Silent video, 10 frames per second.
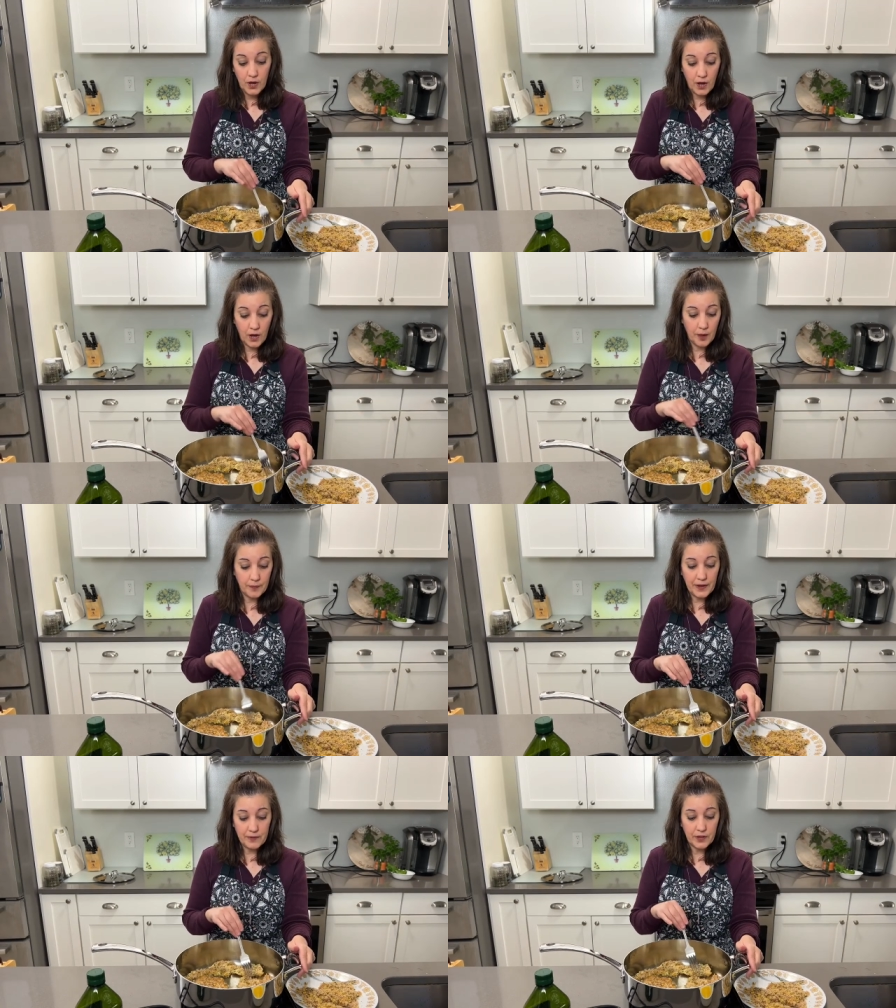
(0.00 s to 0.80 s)
Um,
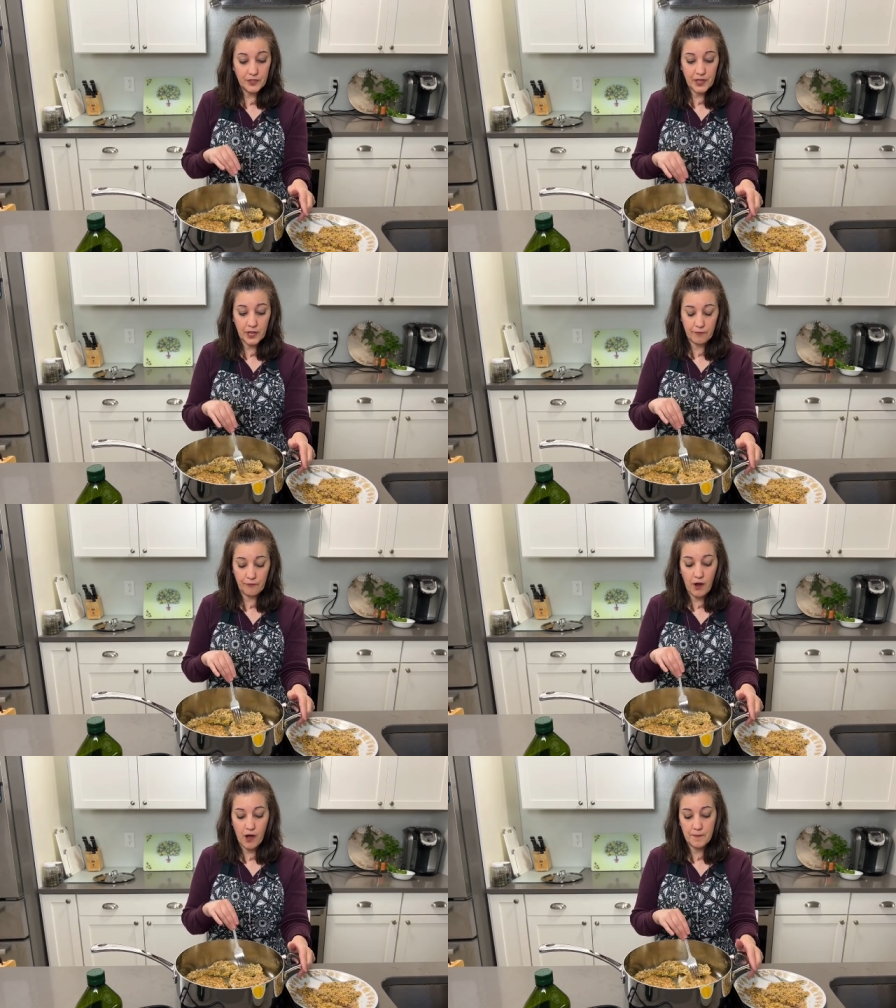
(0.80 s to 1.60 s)
everything
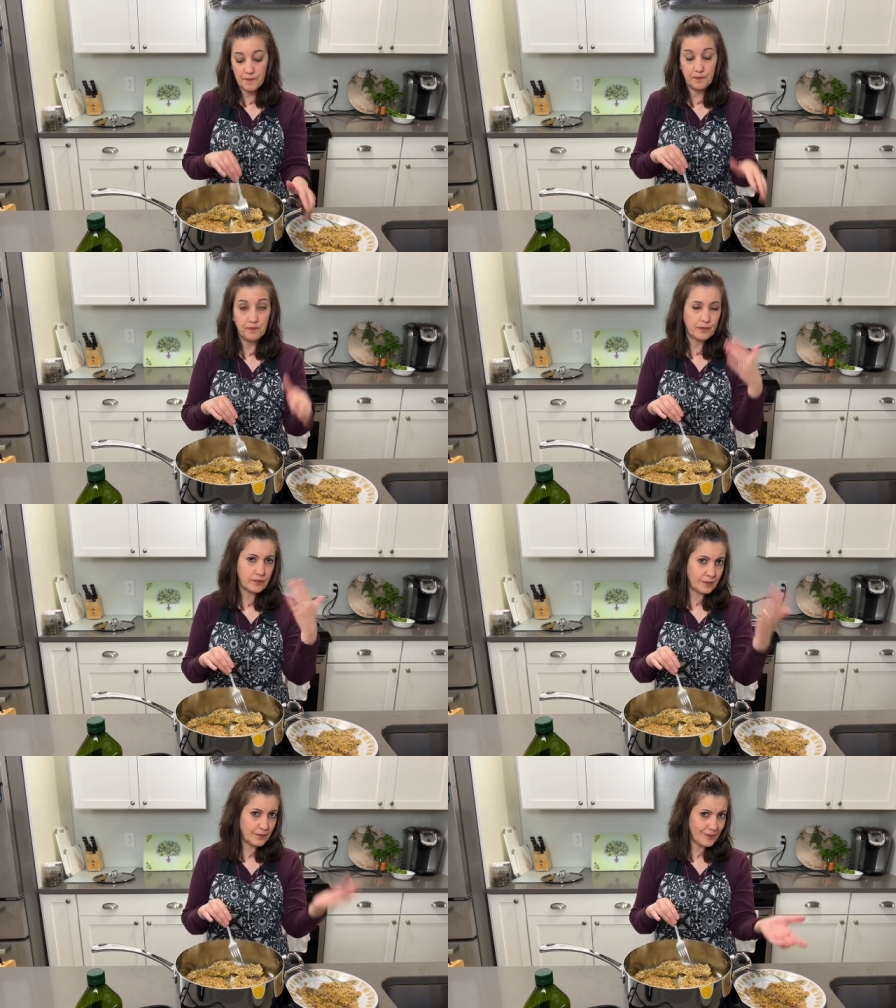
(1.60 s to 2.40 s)
from
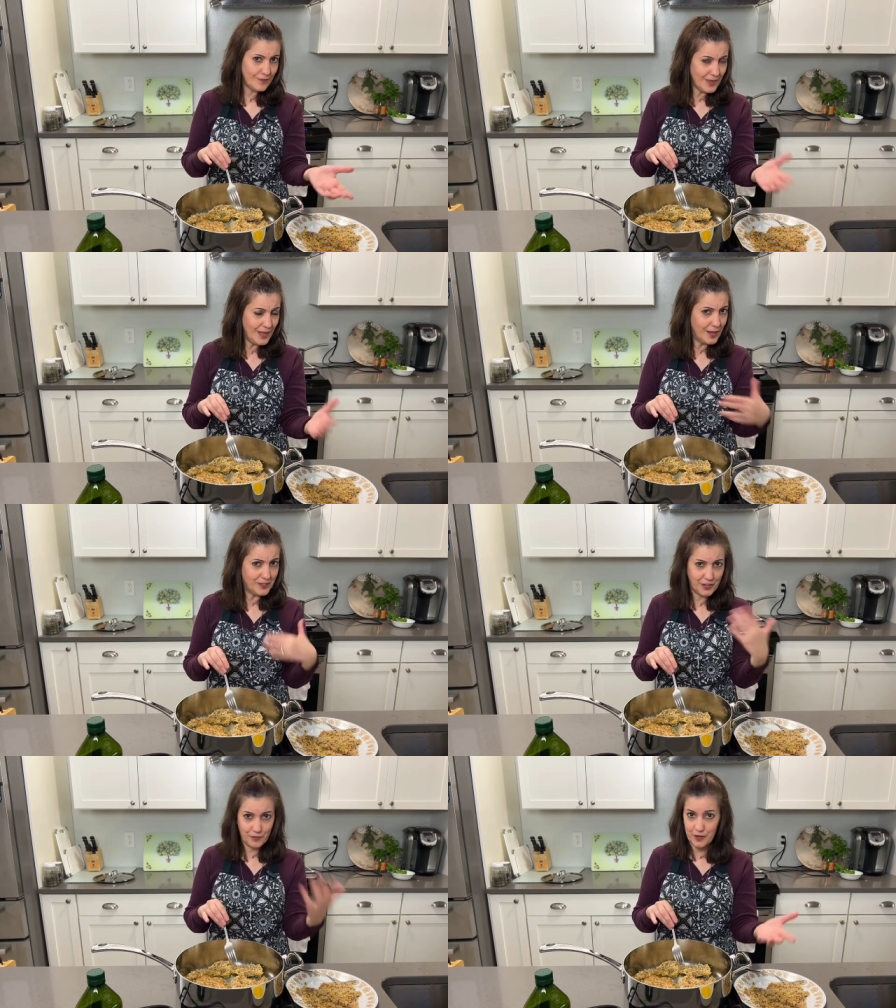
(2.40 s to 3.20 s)

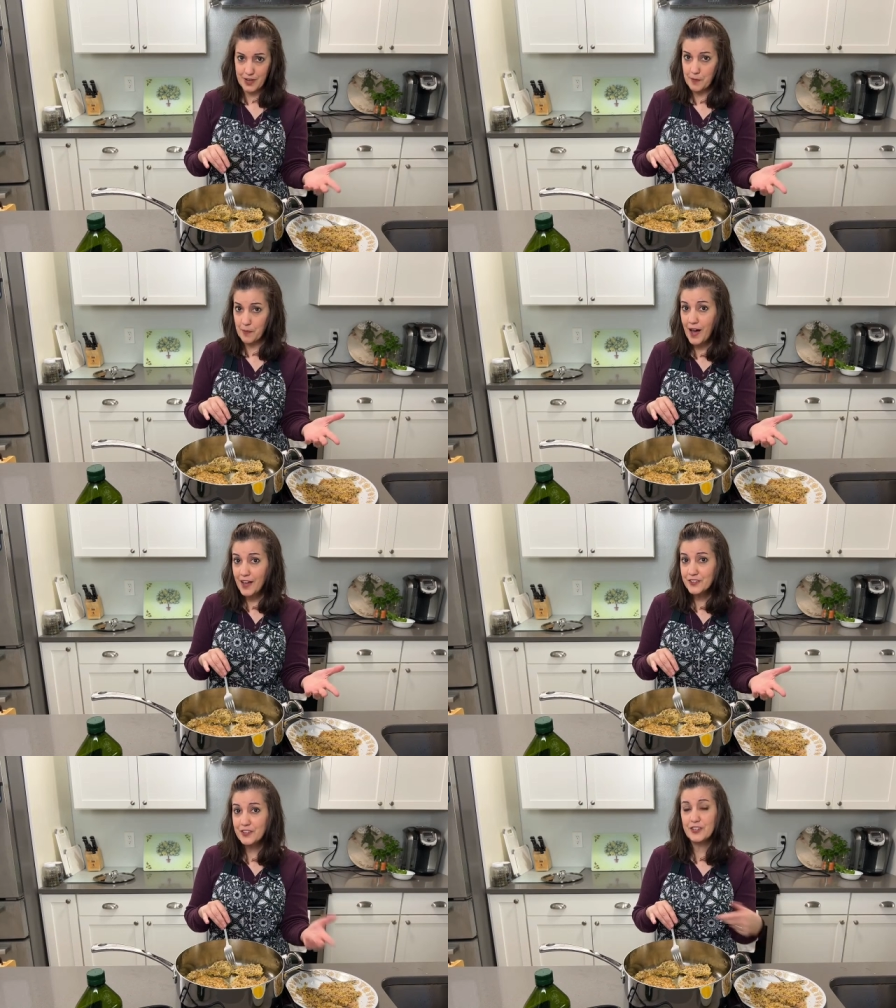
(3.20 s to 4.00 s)
lots of different type of
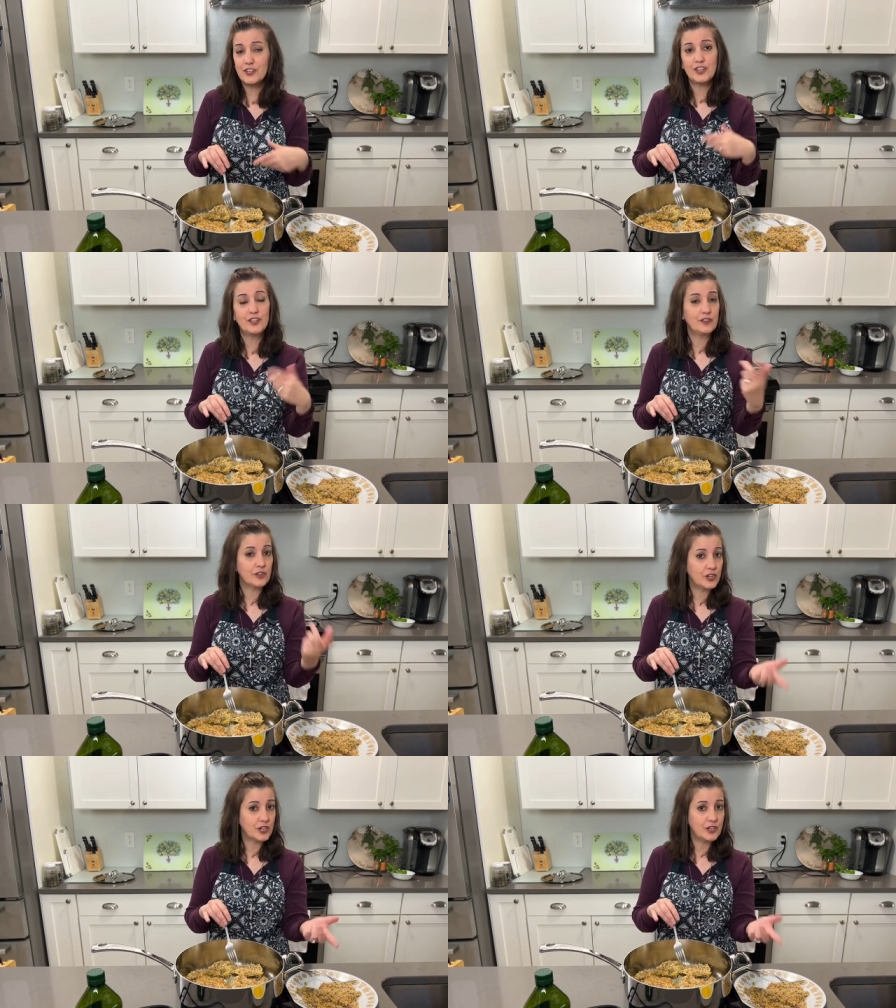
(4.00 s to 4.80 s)
pasta
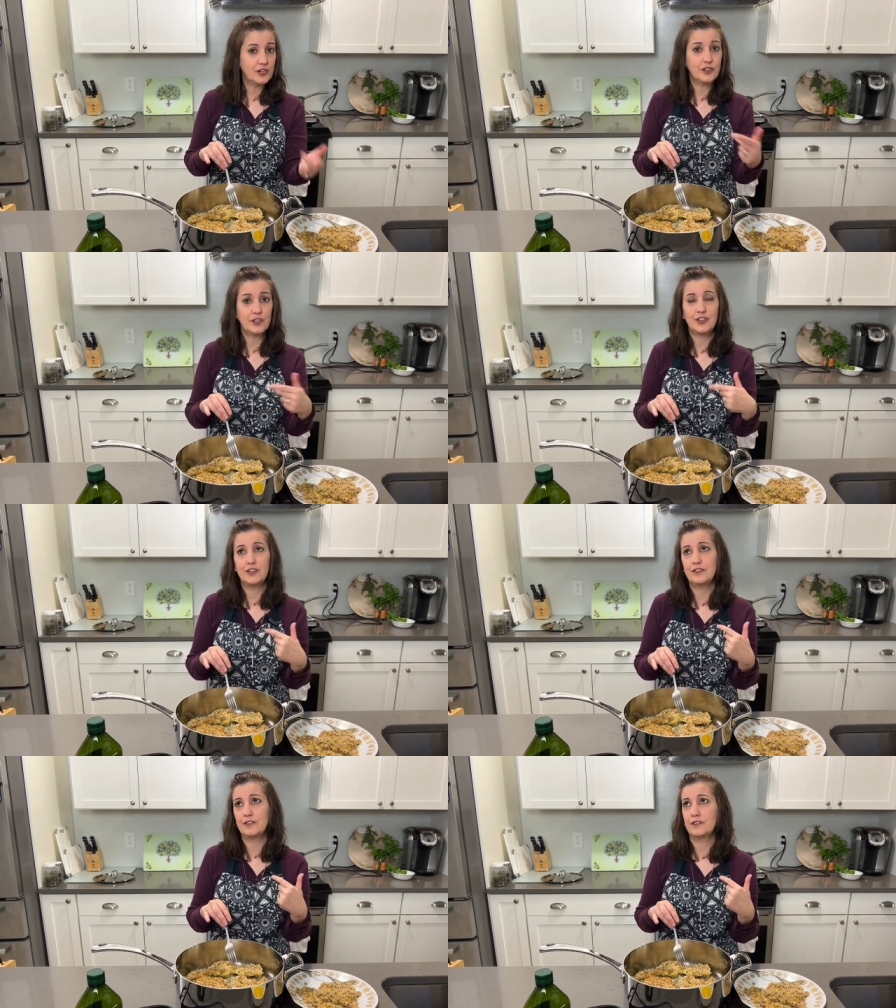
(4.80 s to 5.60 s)
dishes, chicken
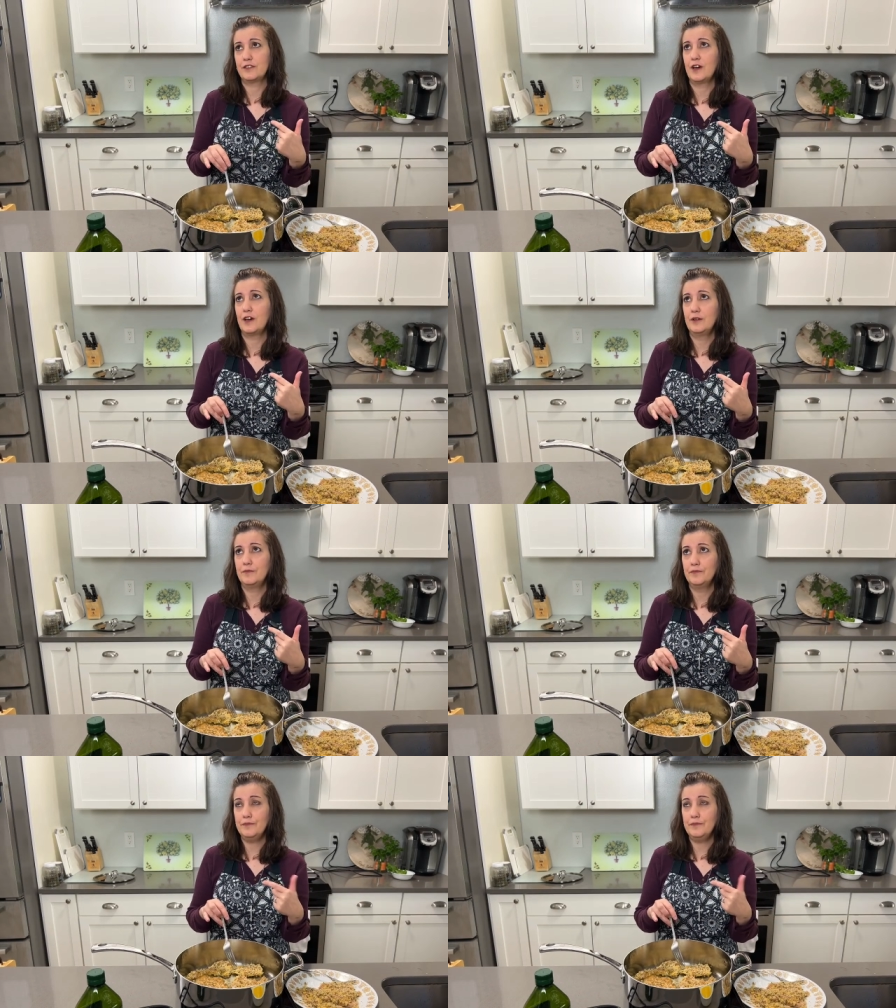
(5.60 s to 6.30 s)
dishes, um,